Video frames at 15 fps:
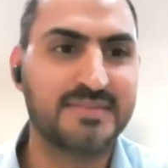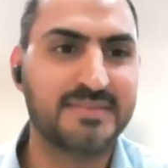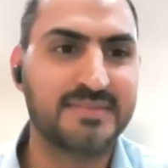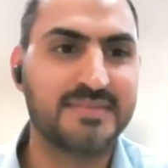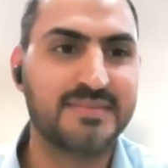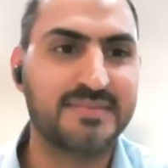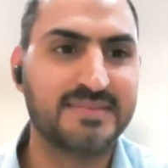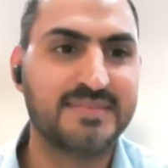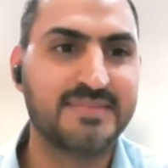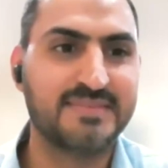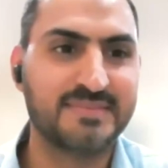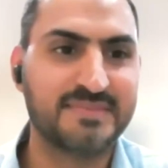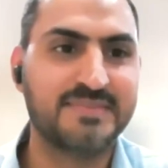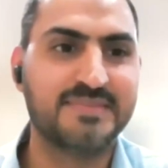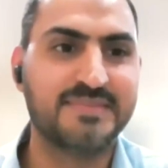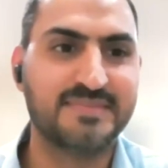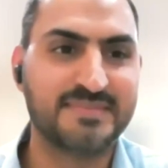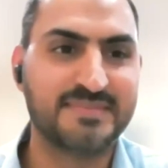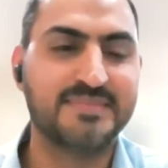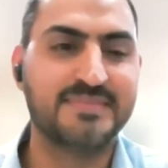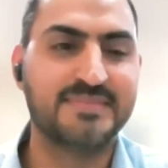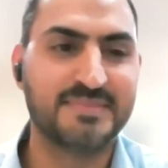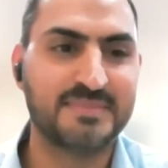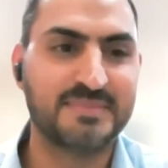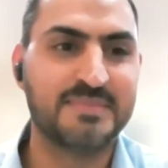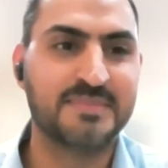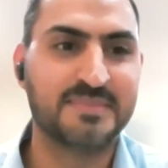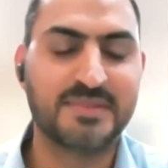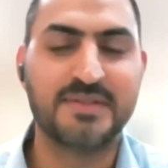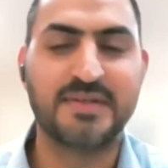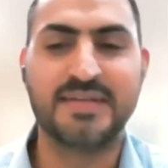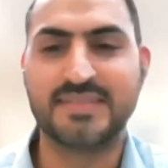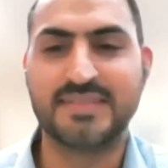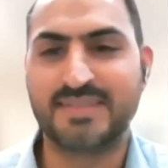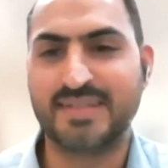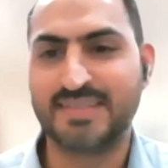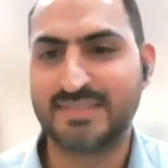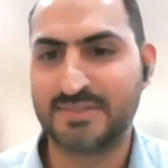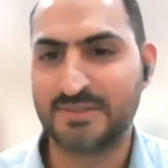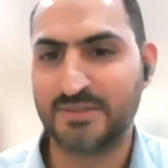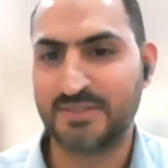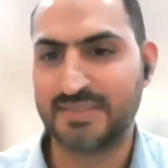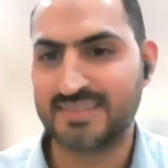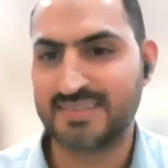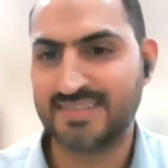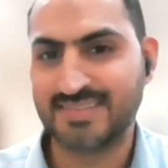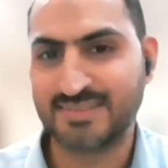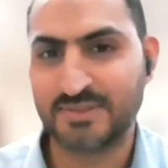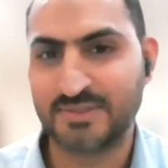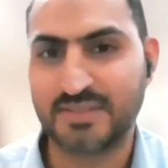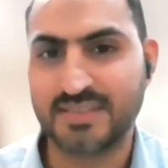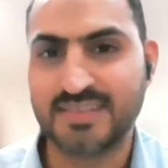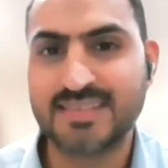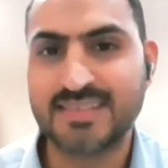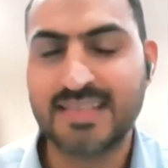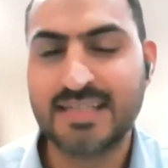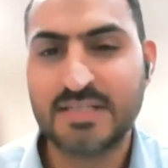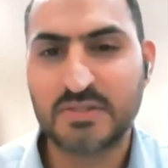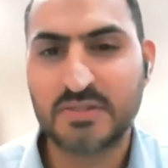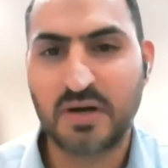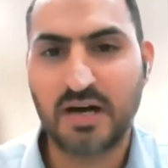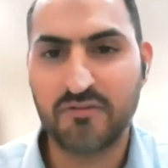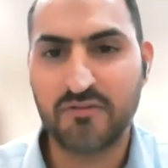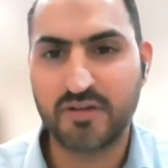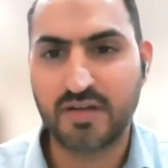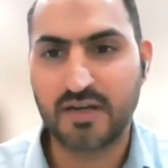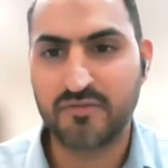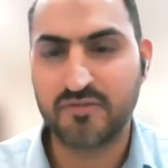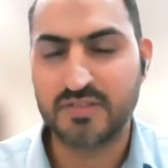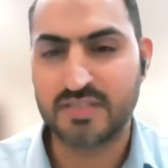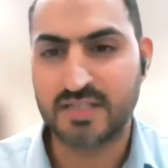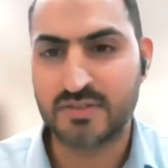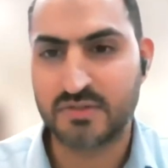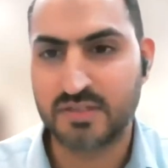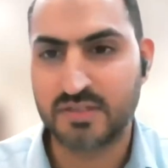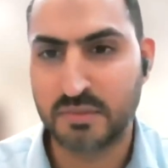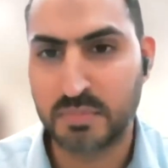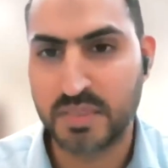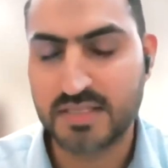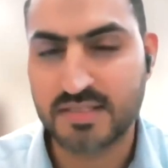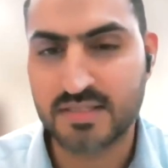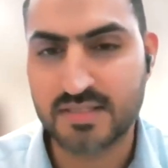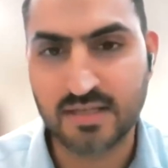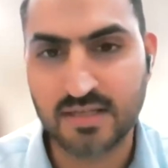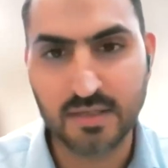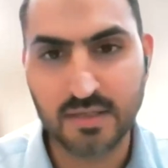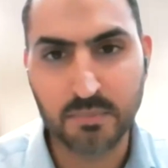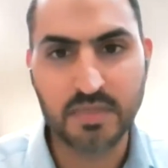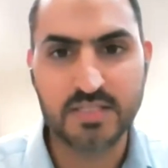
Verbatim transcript: yellow, whatever. Right, right. Got it. Got it. So half and half is actually the best. Uh,